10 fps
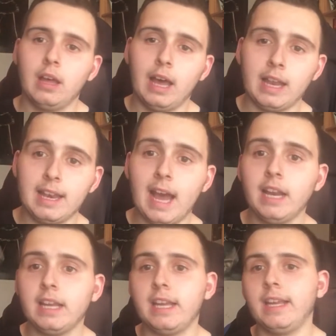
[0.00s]
and
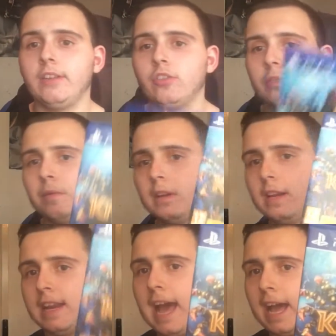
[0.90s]
that is
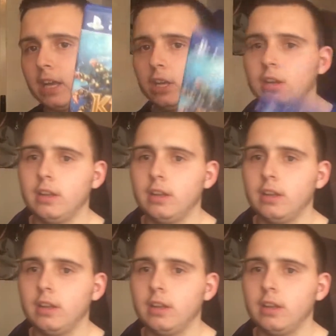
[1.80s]
Knack.